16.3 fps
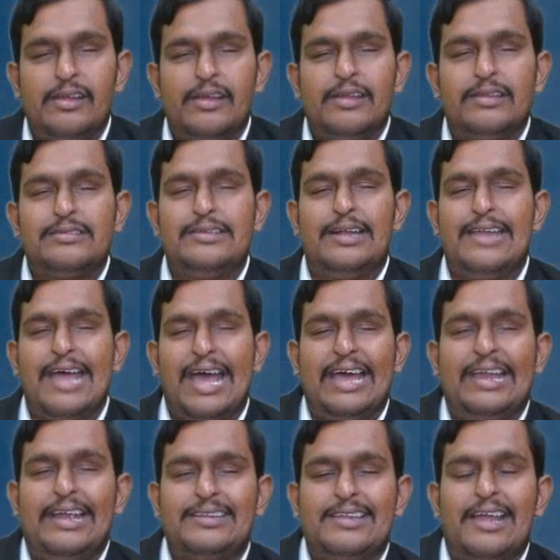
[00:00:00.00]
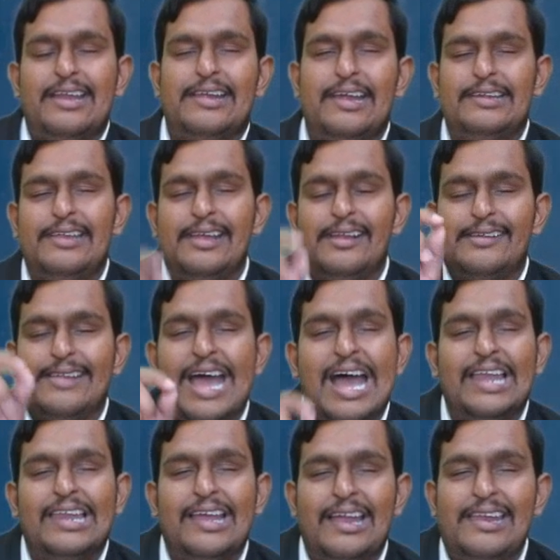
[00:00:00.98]
The director getting
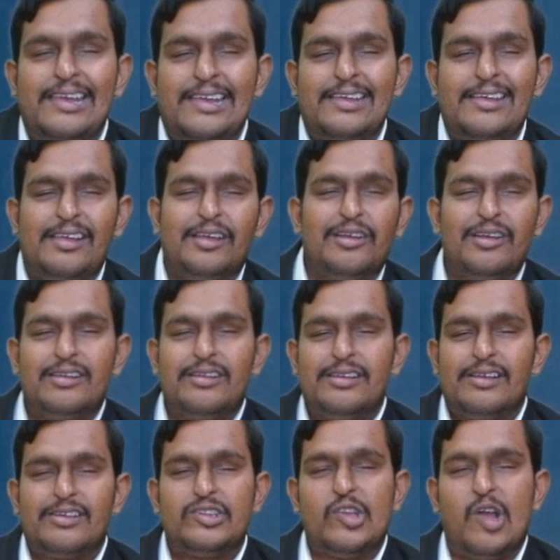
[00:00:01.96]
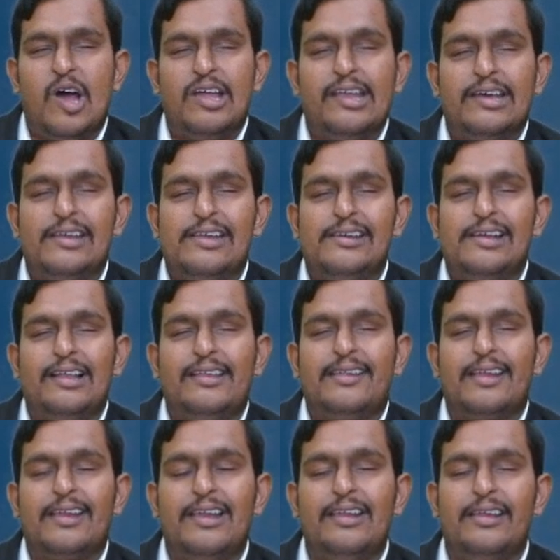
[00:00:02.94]
salary,
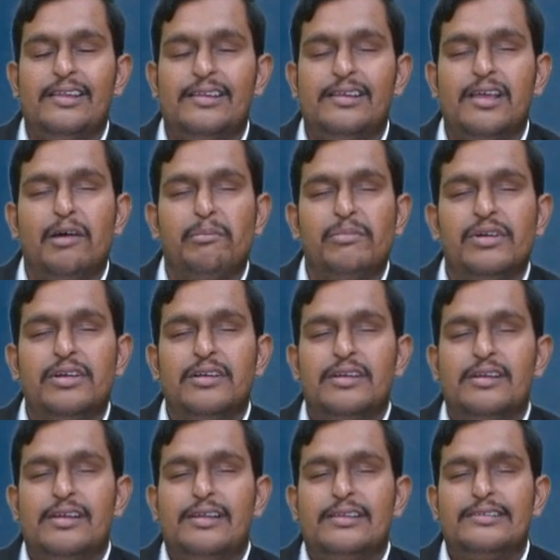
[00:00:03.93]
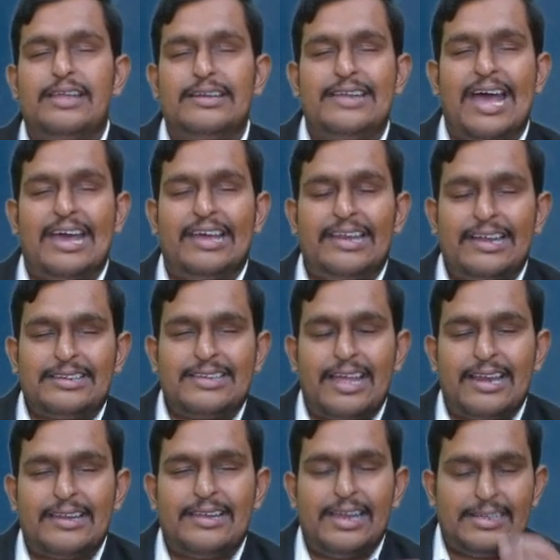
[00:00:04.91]
non-agricultural income. The
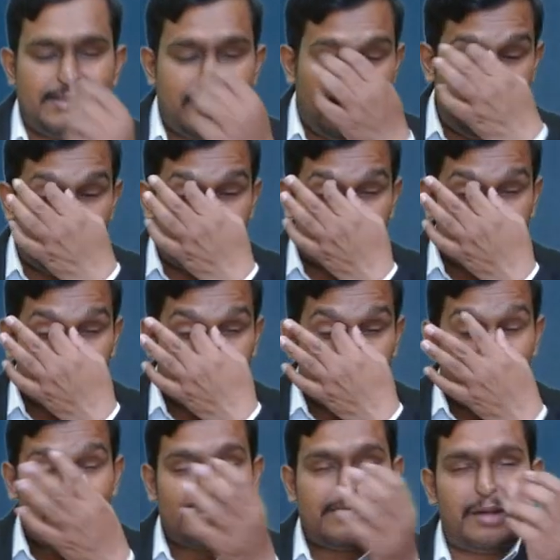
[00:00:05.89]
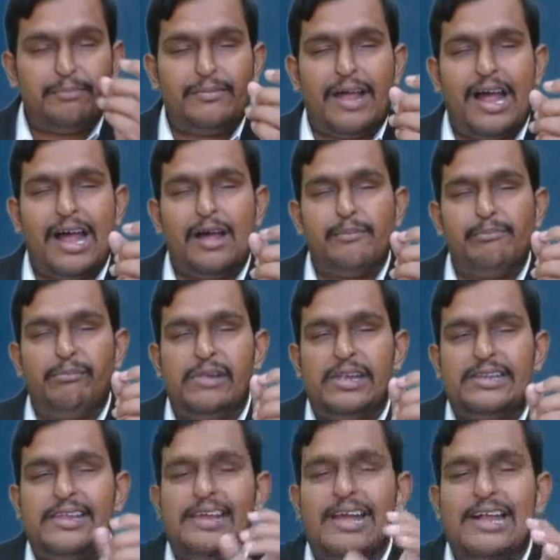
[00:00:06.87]
director getting some
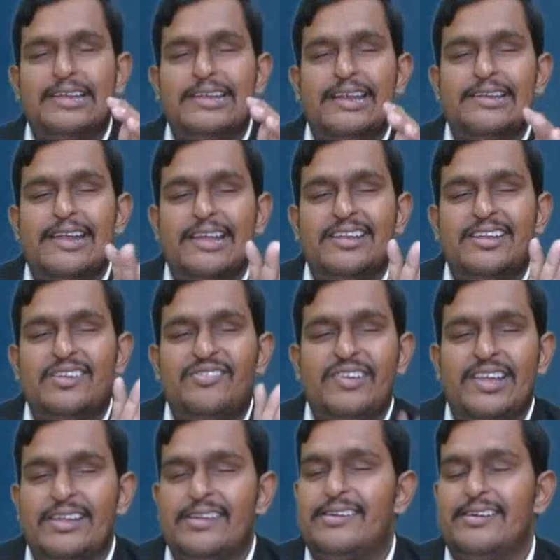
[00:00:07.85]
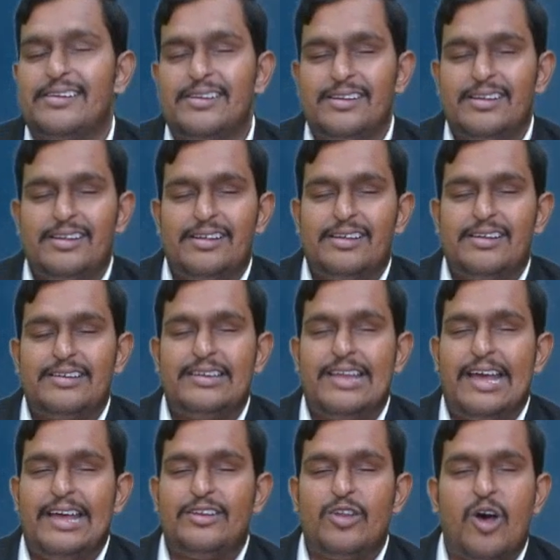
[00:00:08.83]
meeting attendance fees,
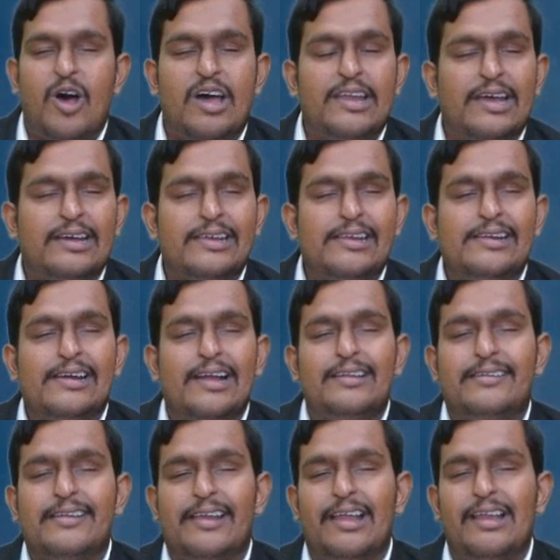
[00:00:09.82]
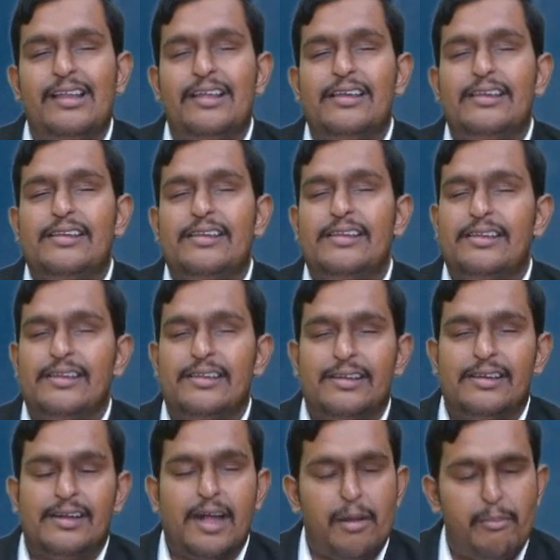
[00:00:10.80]
non-agricultural
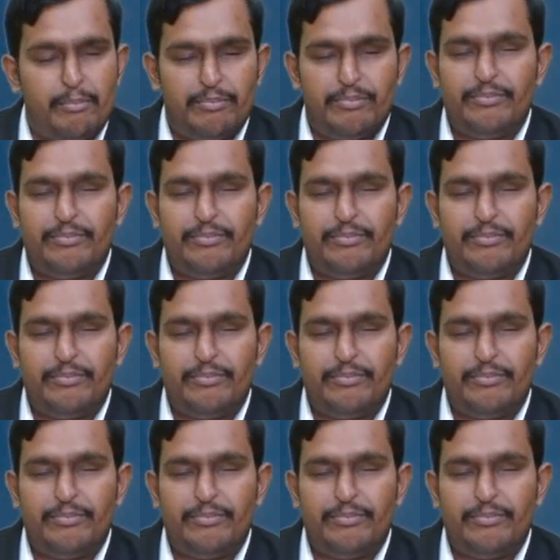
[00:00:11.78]
income.